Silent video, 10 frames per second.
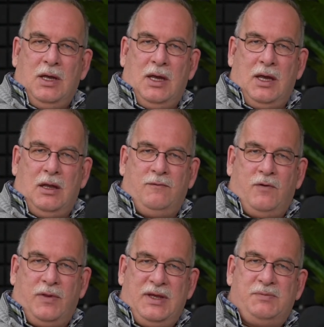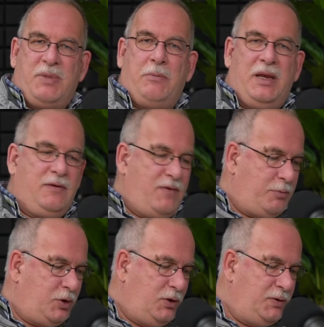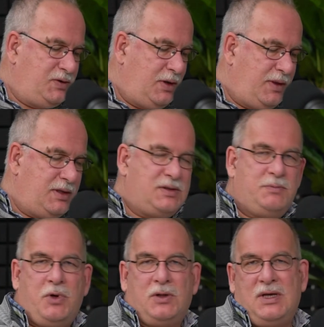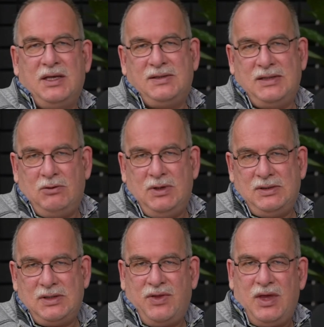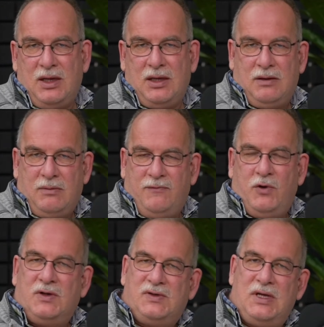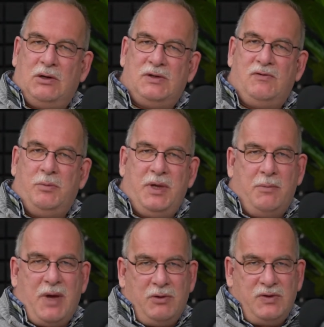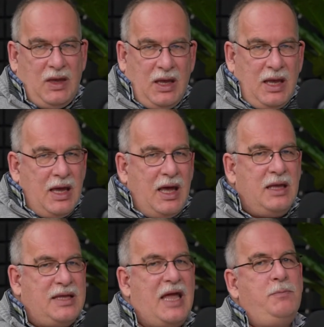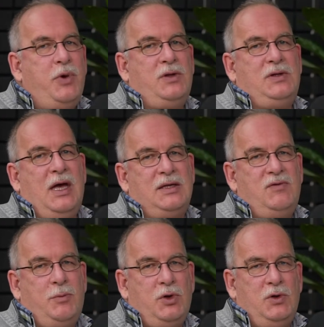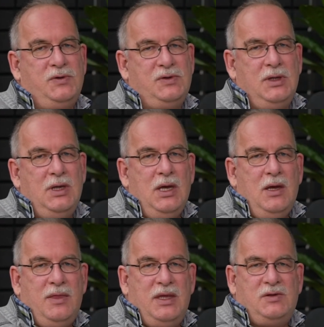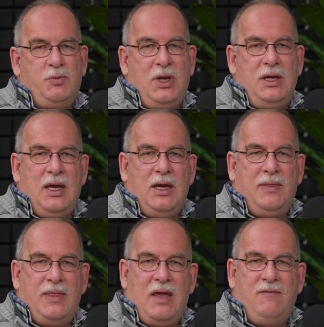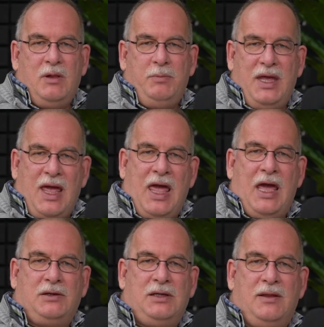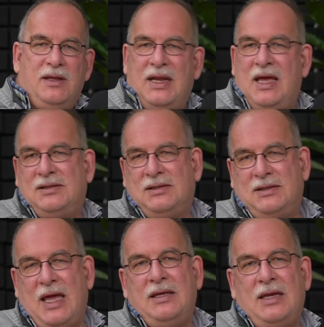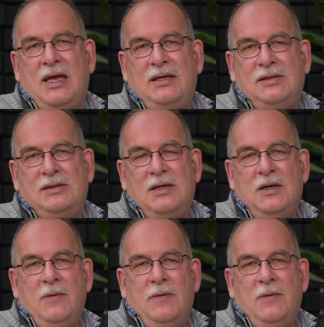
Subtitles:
And for this public, we are producing this podcast series. I think the first series will be about 10 podcasts we're producing this spring, and they will be aired in the next 10 days.